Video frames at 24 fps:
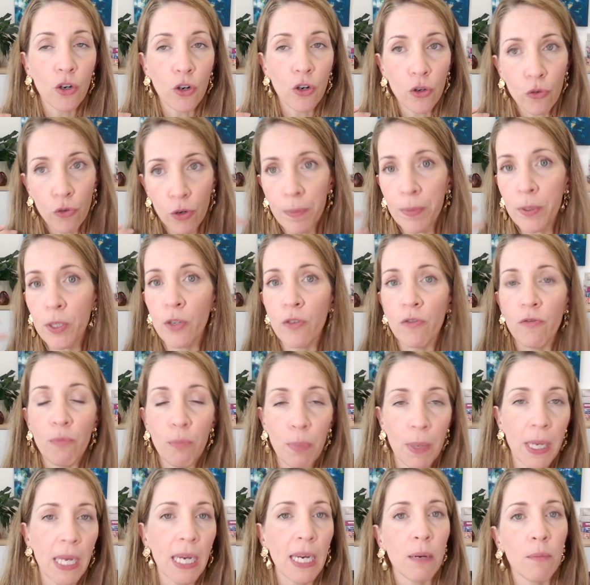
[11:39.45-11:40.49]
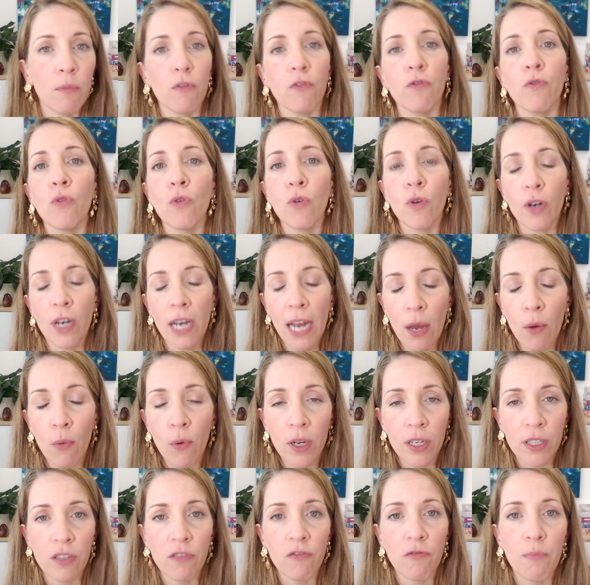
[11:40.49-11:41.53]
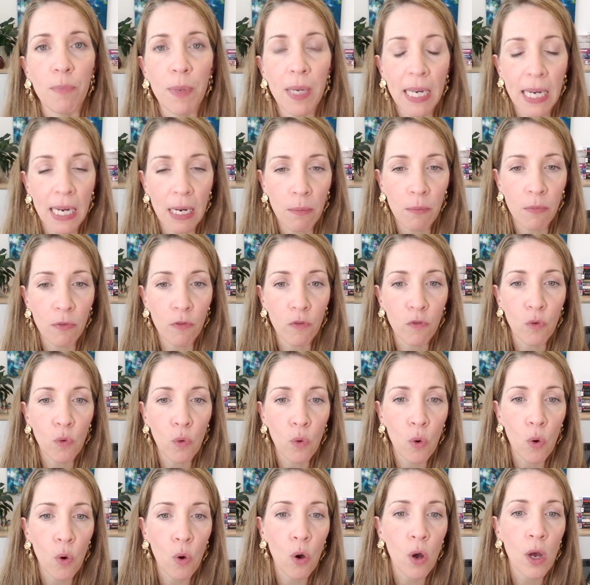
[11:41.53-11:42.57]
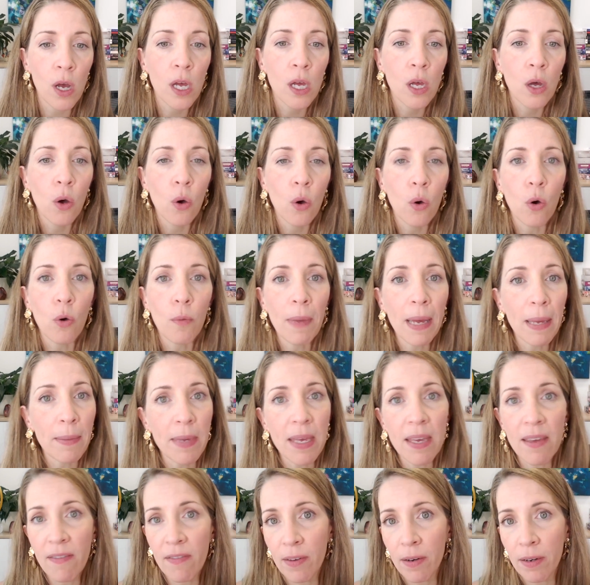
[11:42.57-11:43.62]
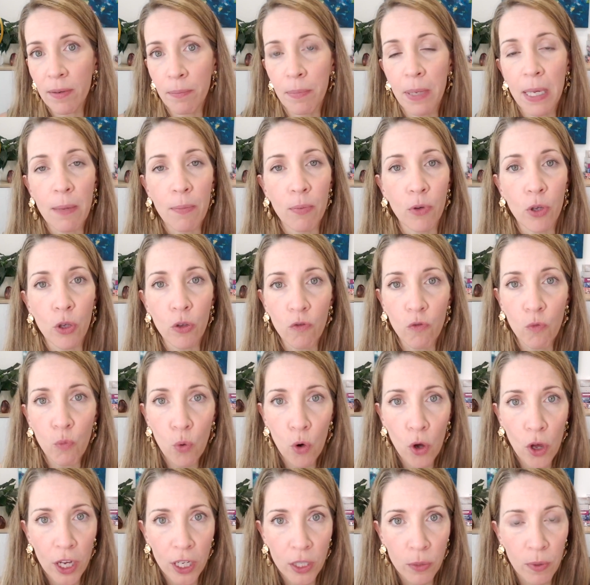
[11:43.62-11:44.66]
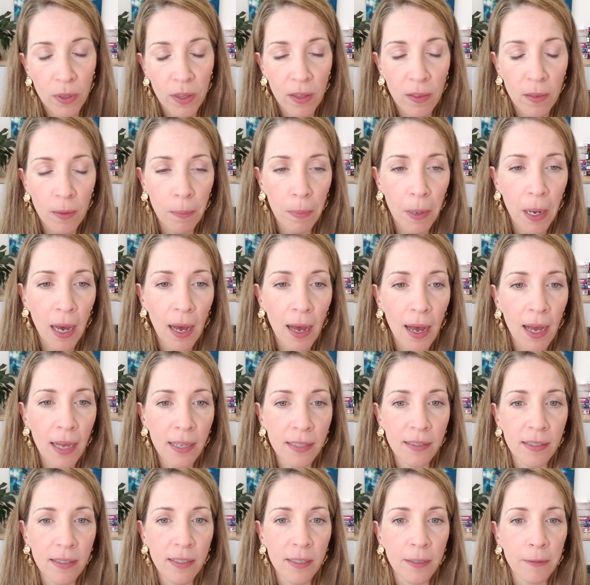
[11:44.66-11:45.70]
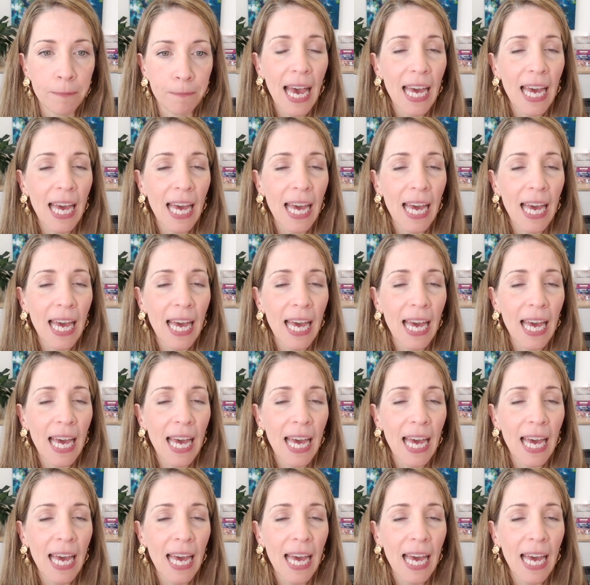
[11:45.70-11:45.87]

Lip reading: groups you've been in before or networks you've been in before, or maybe even people you've worked with in the past.